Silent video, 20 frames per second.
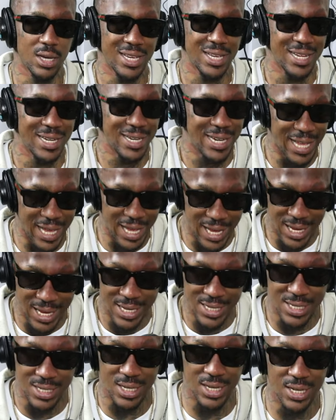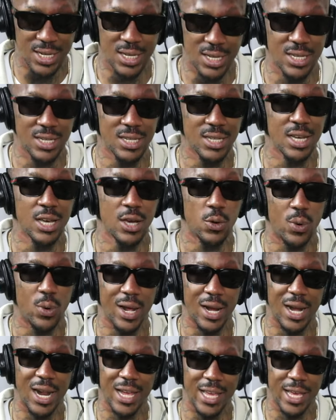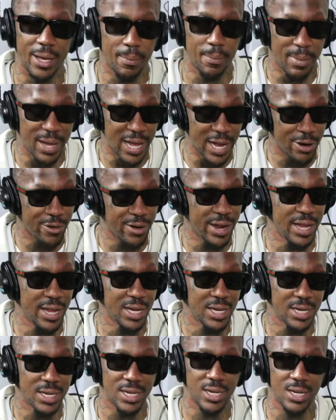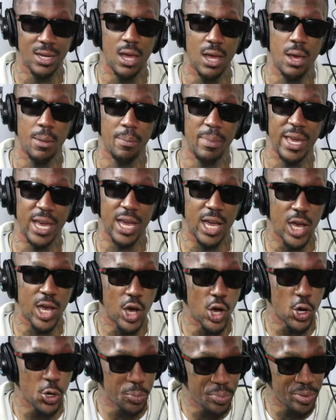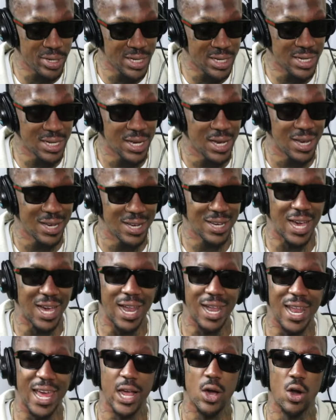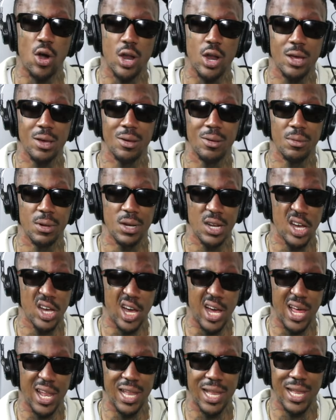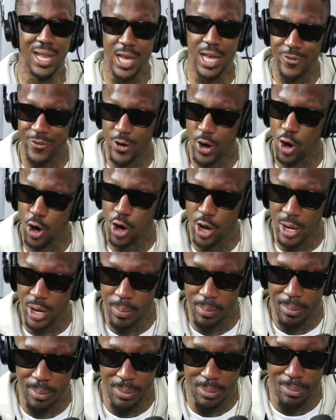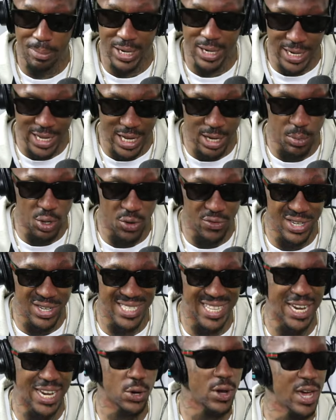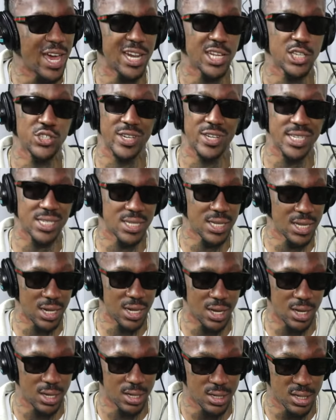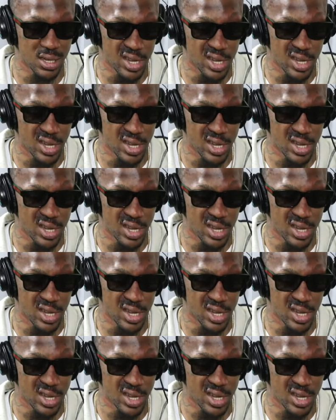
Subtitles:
Good Deeds, Why Did I Get Married, Mia Culpa. I love all the Madea movies that don't have a dress in it.